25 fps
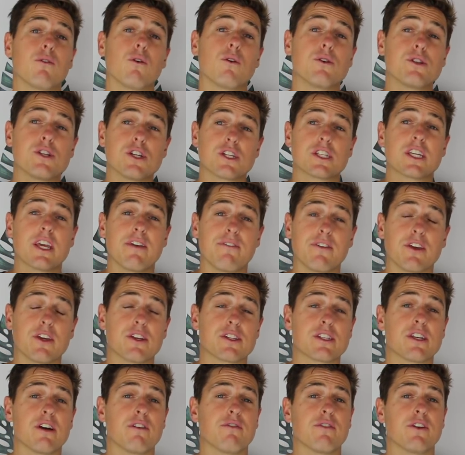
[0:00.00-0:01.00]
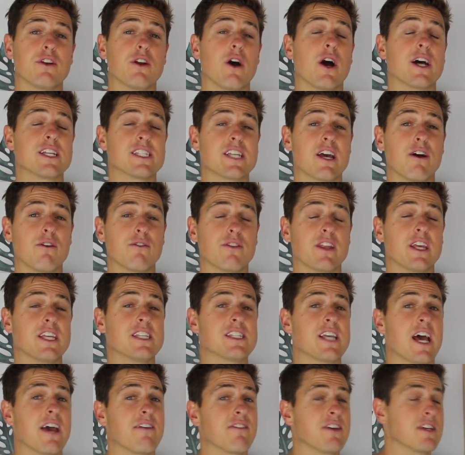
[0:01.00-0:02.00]
or just giving yourself a nice healthy
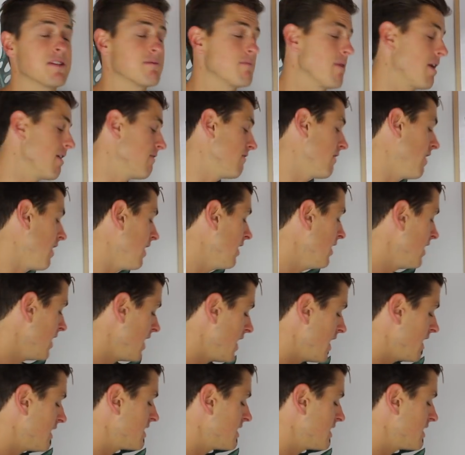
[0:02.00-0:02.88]
savings buffer.